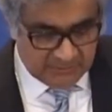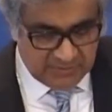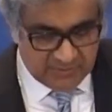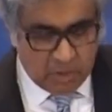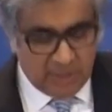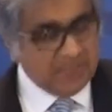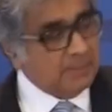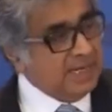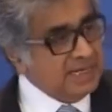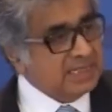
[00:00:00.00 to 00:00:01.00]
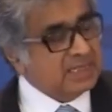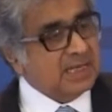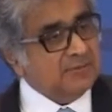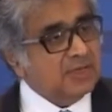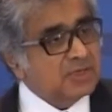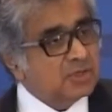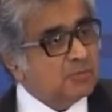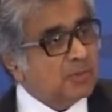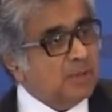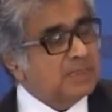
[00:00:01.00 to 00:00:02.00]
We have gone and amended the definition
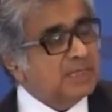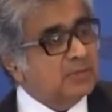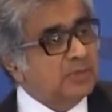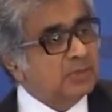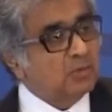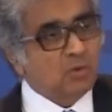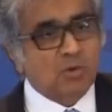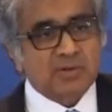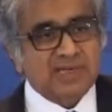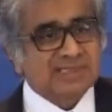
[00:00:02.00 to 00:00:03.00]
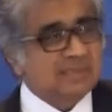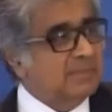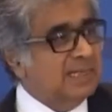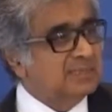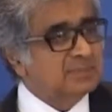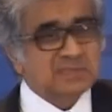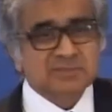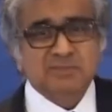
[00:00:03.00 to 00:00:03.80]
of property to include all rights in management.